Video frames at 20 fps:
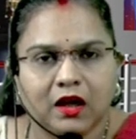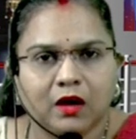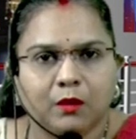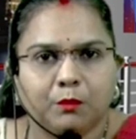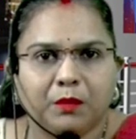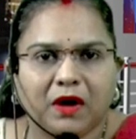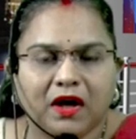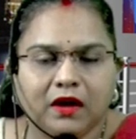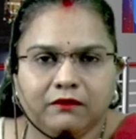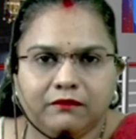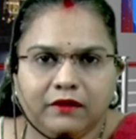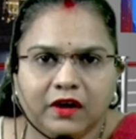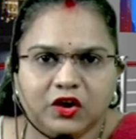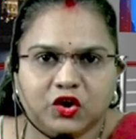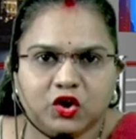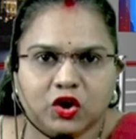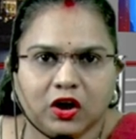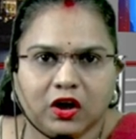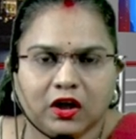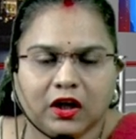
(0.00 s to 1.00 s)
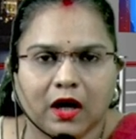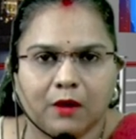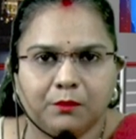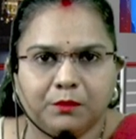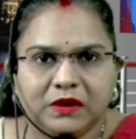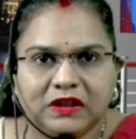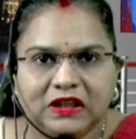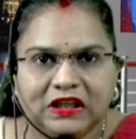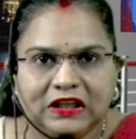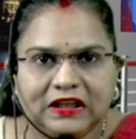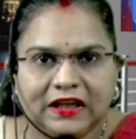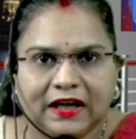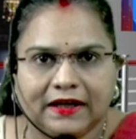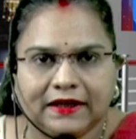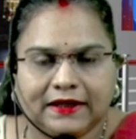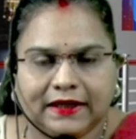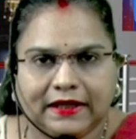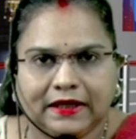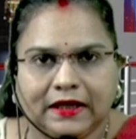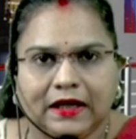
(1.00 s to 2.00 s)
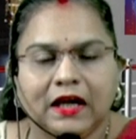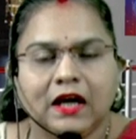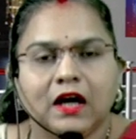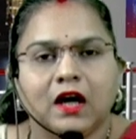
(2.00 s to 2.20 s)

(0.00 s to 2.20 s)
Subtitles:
by which company can take